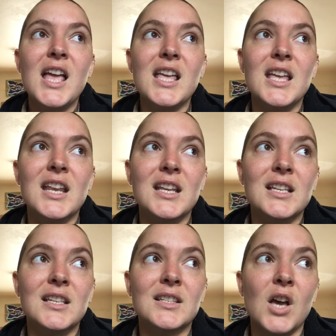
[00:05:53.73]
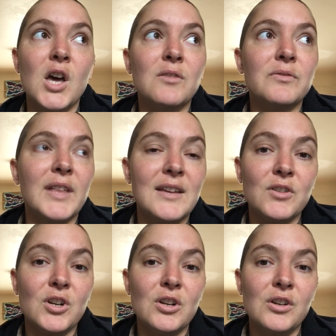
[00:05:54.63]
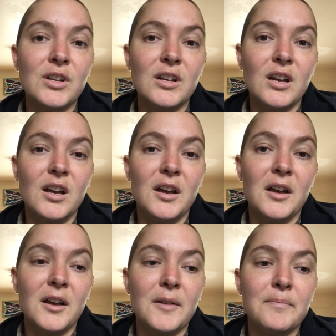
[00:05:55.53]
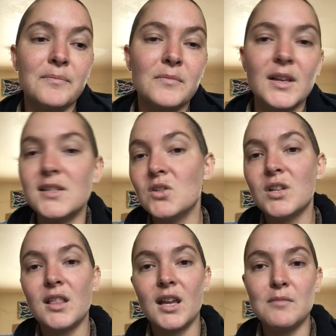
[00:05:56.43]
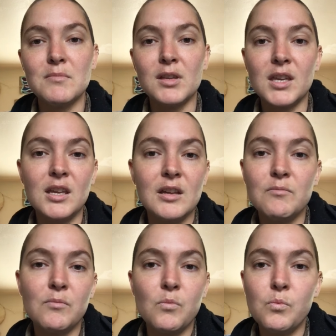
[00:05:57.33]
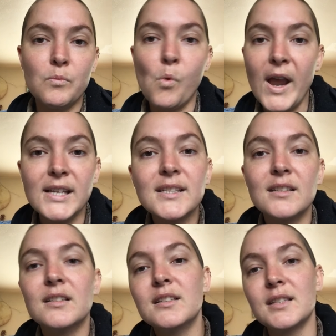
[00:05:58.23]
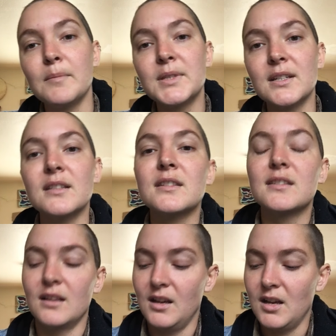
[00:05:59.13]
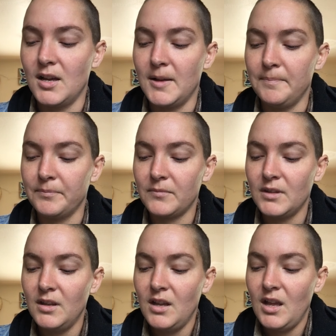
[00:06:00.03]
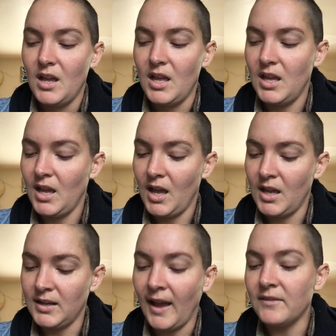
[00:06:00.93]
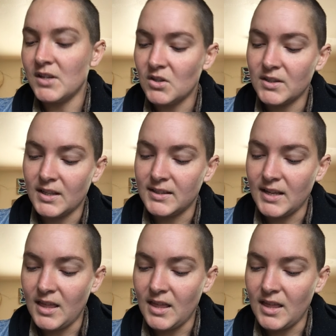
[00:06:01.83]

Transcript: It is unflavored. It's usually like a milky white substance. And I have teachers that say